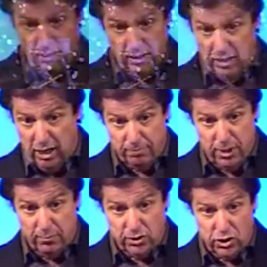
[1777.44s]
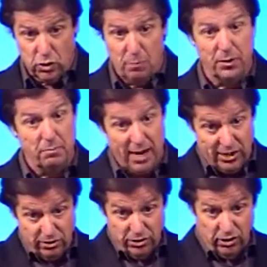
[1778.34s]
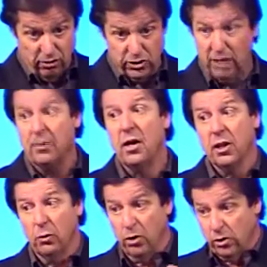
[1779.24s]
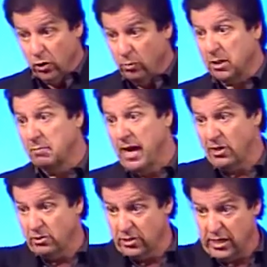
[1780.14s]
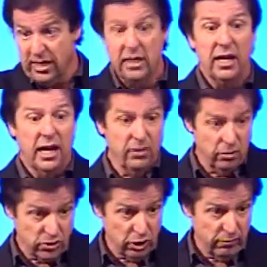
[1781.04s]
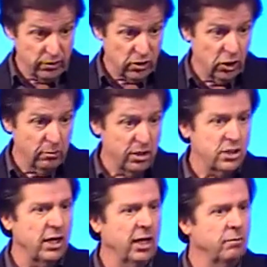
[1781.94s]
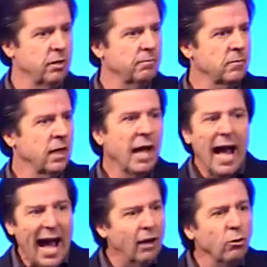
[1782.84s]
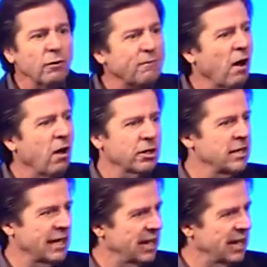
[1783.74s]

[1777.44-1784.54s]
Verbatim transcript: to be a lot of people that show up when the master shows up. They weren't doing what the master said, and those servants are going to be ashamed. I don't want to fall in that